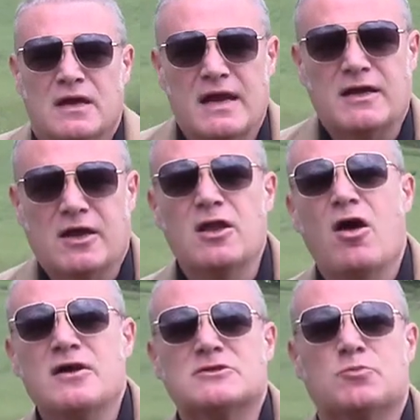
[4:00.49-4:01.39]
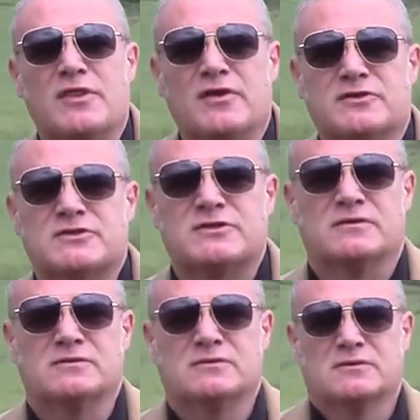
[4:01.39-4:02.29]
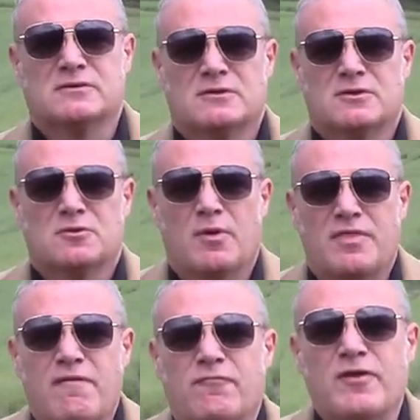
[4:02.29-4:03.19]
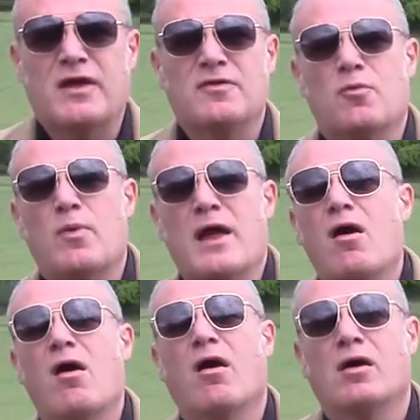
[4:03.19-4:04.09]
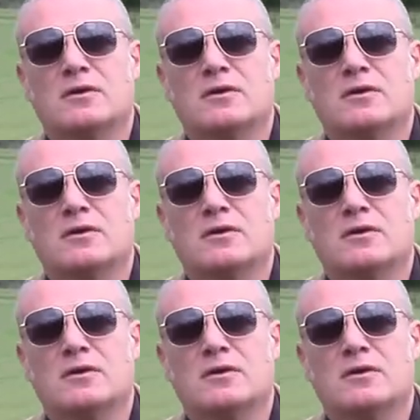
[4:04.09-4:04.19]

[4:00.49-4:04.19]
It collides with us, with everything that we are.